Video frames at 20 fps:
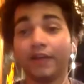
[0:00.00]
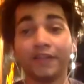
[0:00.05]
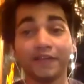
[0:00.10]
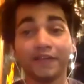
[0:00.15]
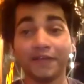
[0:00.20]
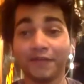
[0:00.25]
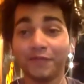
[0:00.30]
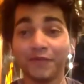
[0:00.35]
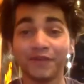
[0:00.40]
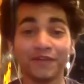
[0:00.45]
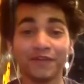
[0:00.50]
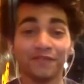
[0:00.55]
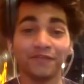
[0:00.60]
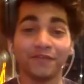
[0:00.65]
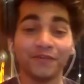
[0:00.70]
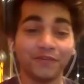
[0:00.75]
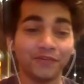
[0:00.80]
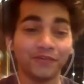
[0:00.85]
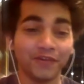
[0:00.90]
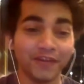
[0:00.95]
think we're in
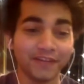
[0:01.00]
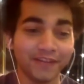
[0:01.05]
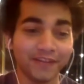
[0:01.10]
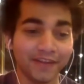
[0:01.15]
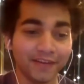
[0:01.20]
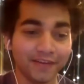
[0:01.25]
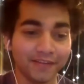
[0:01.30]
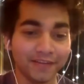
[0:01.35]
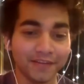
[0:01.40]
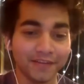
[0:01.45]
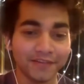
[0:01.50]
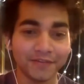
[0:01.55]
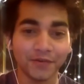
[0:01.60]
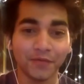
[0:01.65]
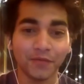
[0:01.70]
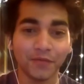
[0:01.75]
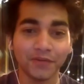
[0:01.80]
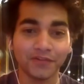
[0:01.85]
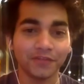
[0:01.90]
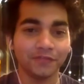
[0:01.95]
for a treat then, and there's so
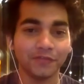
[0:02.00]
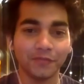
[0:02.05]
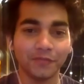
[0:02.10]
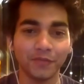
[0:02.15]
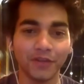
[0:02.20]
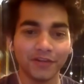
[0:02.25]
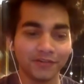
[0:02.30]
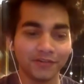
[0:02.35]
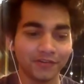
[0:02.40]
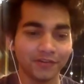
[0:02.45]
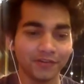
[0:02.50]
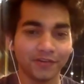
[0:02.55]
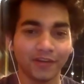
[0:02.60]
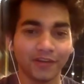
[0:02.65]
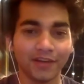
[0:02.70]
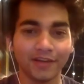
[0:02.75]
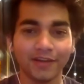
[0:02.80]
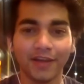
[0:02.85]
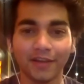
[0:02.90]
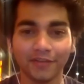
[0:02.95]
much information
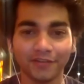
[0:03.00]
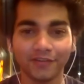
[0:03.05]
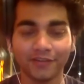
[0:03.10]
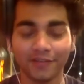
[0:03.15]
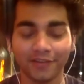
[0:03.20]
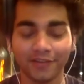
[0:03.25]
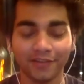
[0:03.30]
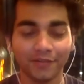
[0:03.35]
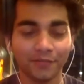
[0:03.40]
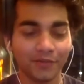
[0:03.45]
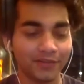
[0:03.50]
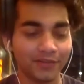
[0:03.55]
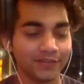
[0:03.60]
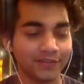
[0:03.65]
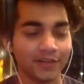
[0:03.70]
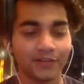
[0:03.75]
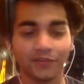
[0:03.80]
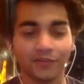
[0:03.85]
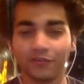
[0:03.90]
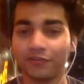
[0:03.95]
condensed in the
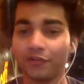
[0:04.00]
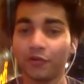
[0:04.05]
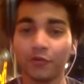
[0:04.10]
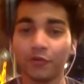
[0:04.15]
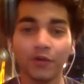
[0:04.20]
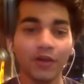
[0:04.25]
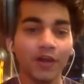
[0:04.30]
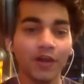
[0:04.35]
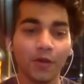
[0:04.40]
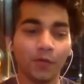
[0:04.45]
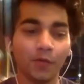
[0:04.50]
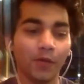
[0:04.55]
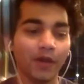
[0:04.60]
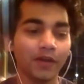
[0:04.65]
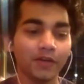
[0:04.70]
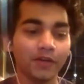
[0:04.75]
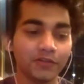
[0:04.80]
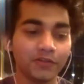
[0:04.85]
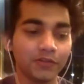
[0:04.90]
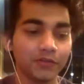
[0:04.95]
presentation. So why
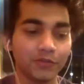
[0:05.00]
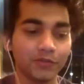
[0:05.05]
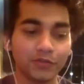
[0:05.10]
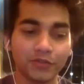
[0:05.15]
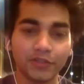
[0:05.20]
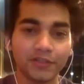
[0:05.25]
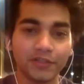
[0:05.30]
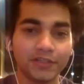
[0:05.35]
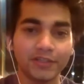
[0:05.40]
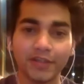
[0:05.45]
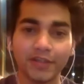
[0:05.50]
don't you just